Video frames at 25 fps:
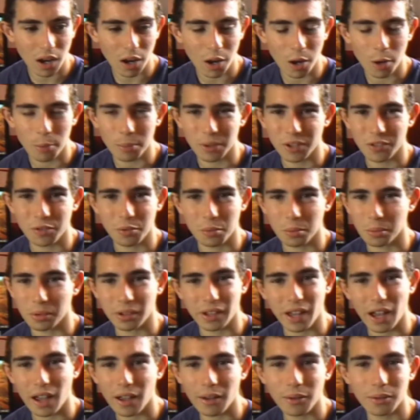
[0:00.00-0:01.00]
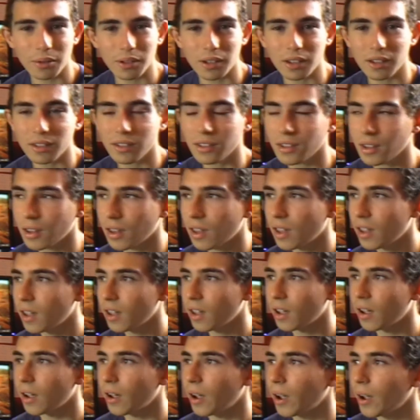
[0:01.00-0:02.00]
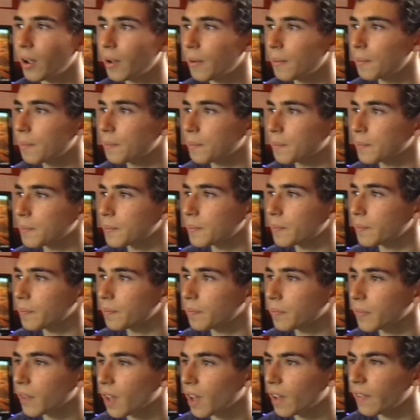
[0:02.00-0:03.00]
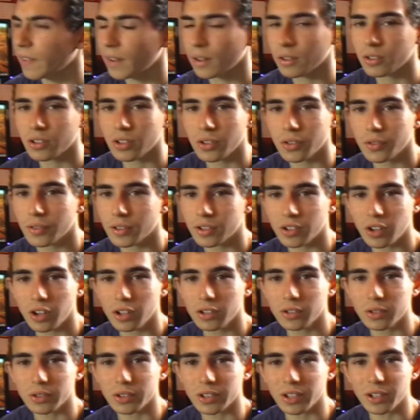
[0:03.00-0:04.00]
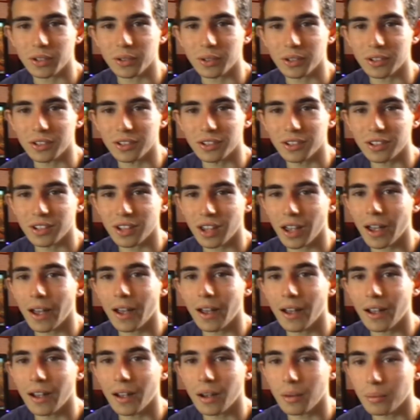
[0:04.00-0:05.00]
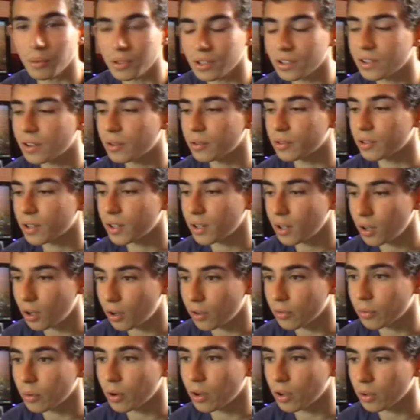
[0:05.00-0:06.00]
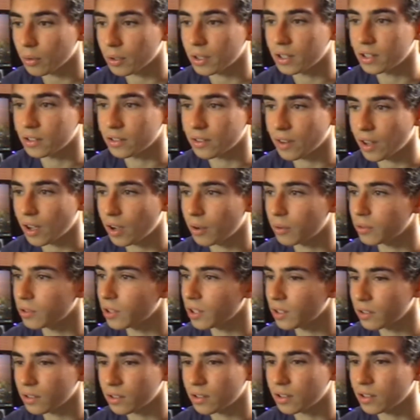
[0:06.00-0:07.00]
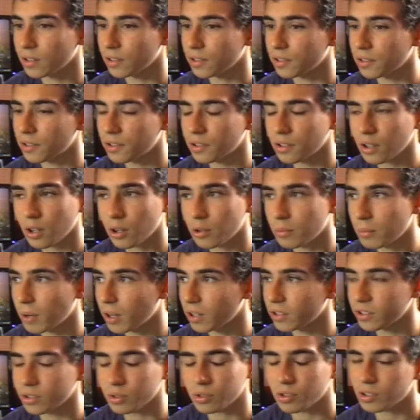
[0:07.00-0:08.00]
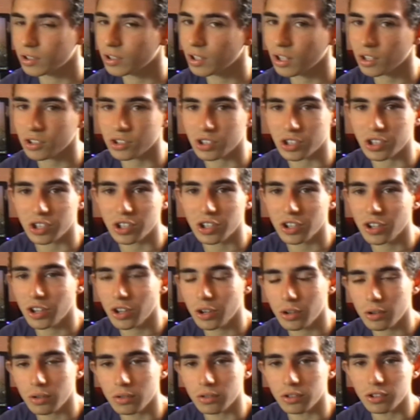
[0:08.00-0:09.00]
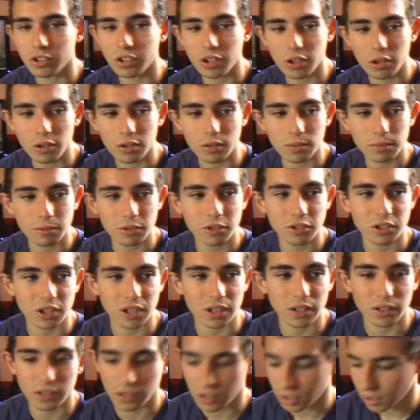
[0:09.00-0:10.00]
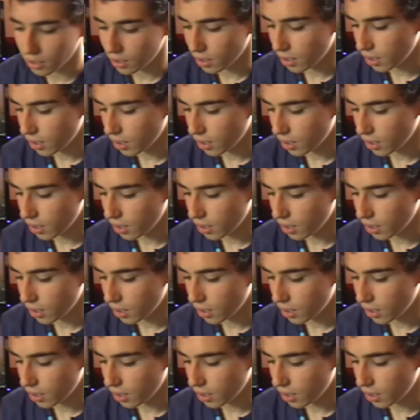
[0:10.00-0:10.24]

in different people's houses. And that was just for a title sequence. And there was a lot of work went into that. I was editing so much. It was such a huge project.